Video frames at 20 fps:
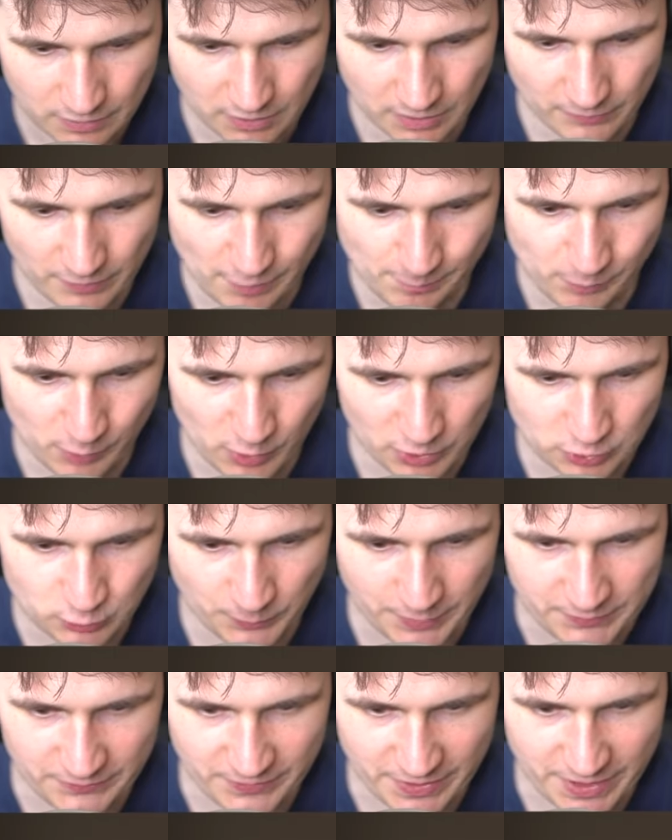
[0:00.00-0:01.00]
All right, boys,
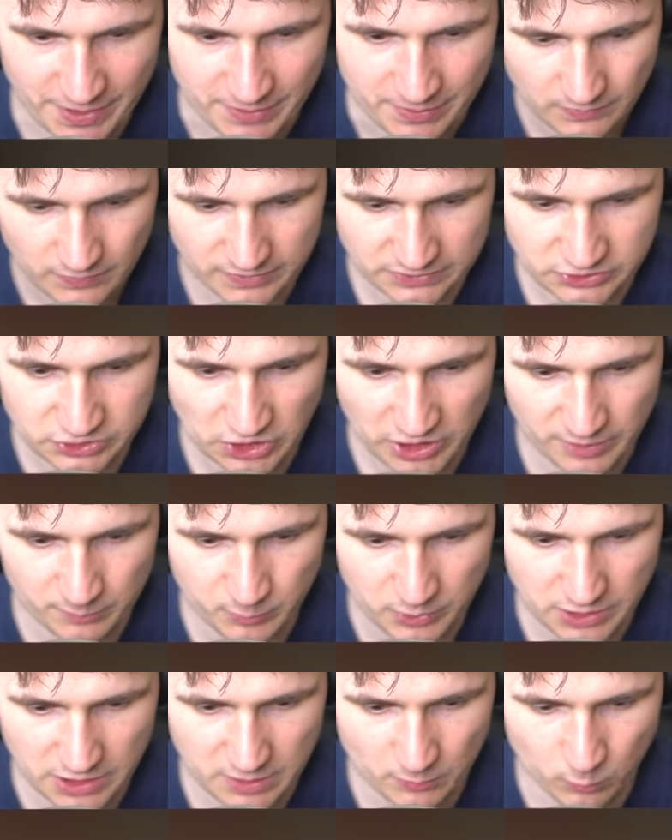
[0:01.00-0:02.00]
we did it. This time
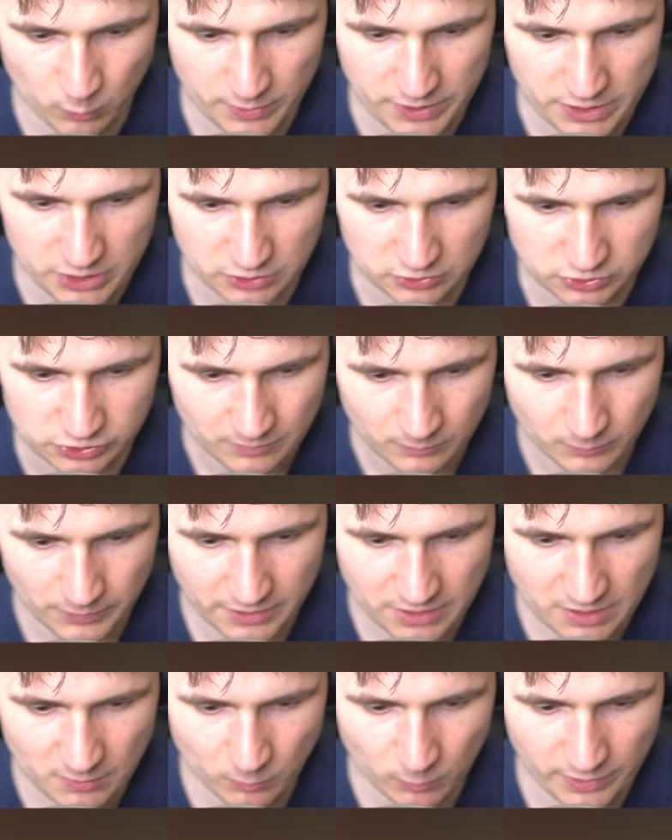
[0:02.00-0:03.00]
we got wheels, we
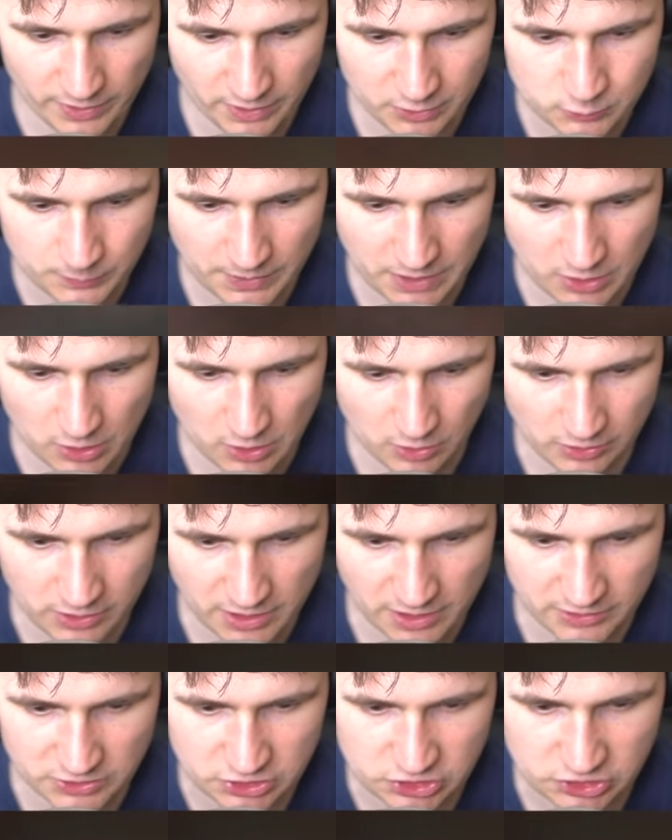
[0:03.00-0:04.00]
got wings, we got all
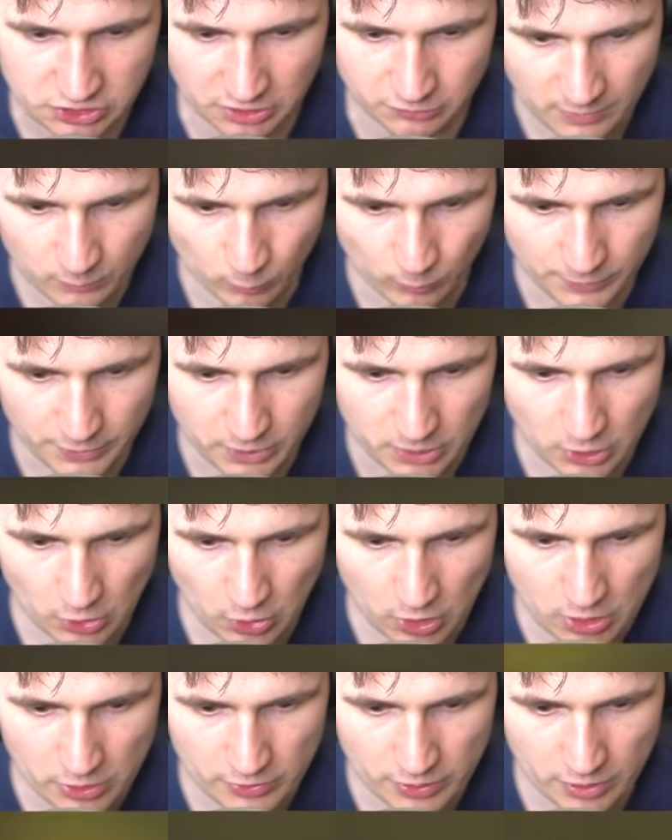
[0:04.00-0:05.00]
kinds of stuff. And we are
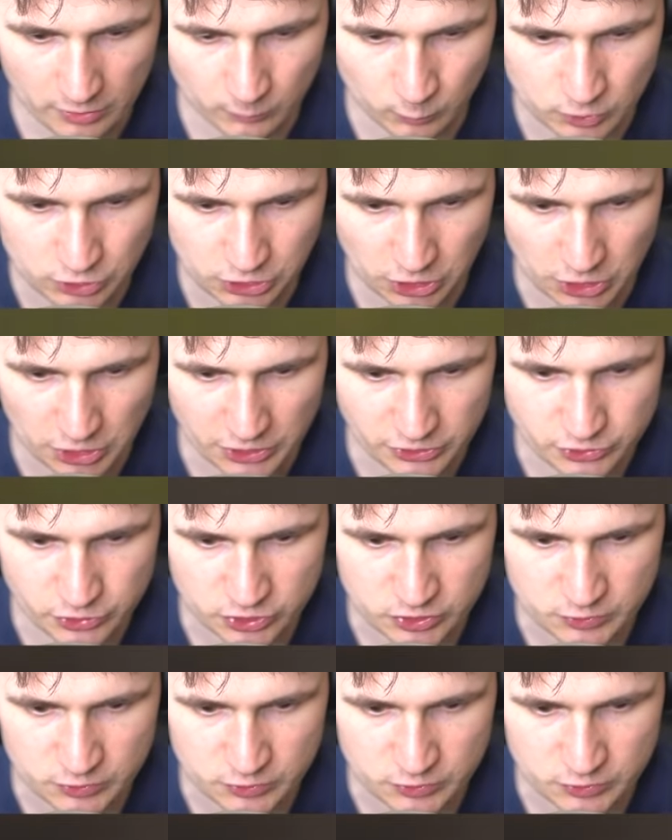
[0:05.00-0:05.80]
on our journey to